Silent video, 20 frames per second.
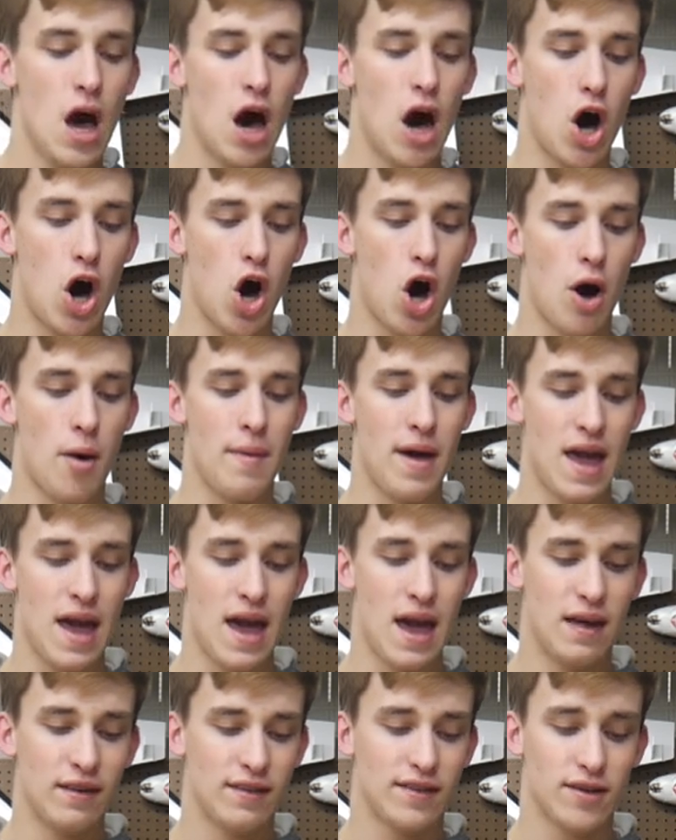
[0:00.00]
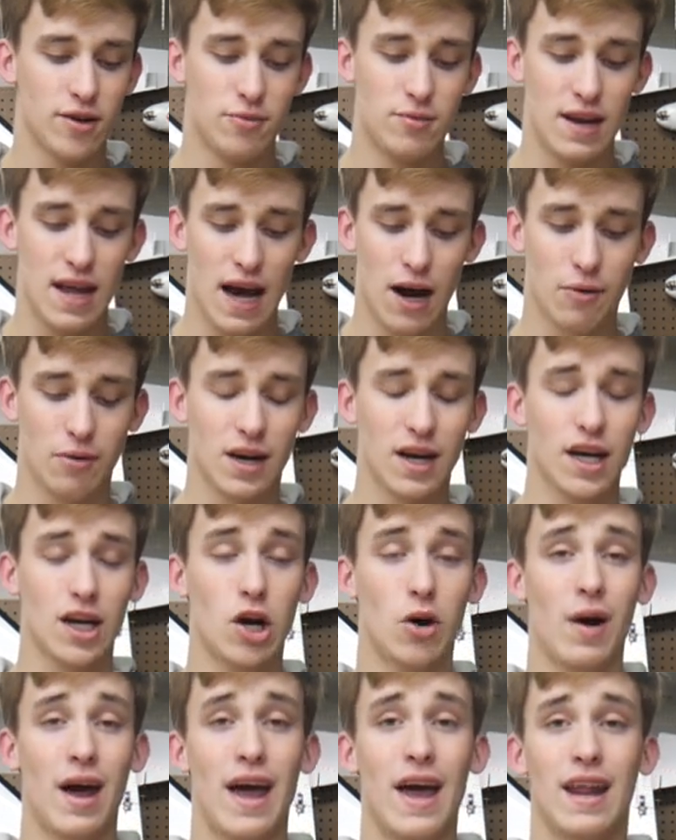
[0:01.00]
Um, and so now we're going to
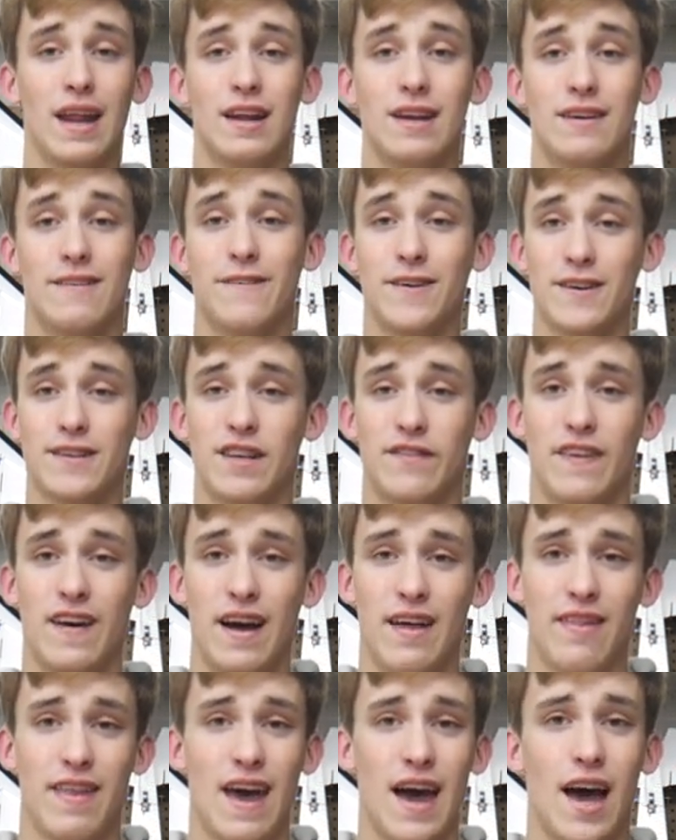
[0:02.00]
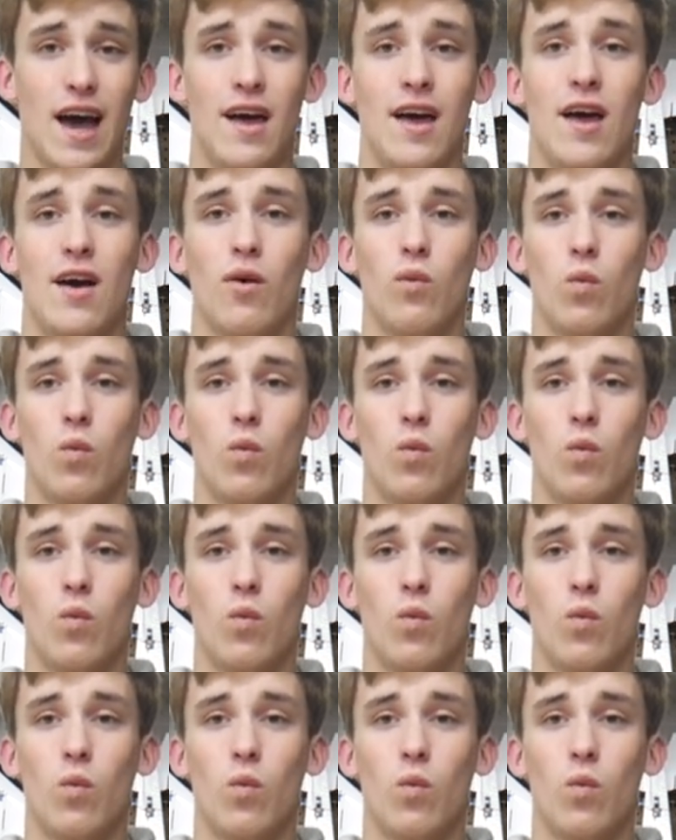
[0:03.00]
go ahead and diversify that